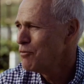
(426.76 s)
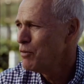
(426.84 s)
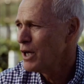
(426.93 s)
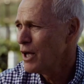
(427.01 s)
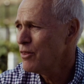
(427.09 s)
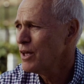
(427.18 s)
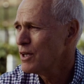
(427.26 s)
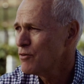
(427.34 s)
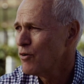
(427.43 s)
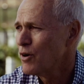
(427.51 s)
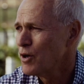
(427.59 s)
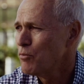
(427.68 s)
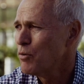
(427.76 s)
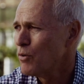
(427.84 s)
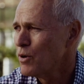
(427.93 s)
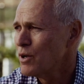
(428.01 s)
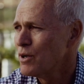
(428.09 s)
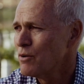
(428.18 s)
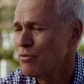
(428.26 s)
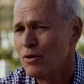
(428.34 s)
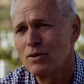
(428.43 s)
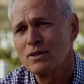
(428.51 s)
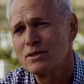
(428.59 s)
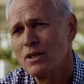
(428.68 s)
it. But I think it's very important to
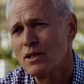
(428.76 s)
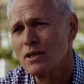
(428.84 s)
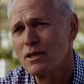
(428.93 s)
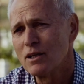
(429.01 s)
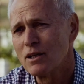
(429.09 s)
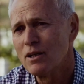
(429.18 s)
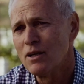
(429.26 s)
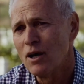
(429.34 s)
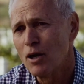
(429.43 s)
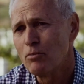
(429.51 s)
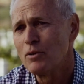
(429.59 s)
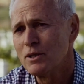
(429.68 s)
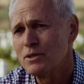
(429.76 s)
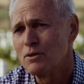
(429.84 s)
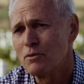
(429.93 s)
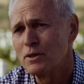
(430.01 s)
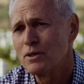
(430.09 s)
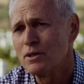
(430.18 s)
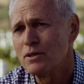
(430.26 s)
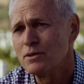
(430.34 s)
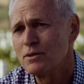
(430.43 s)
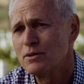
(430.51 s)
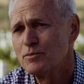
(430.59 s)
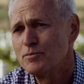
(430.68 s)
focus on the operational
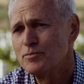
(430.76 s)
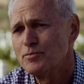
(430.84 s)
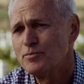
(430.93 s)
returns.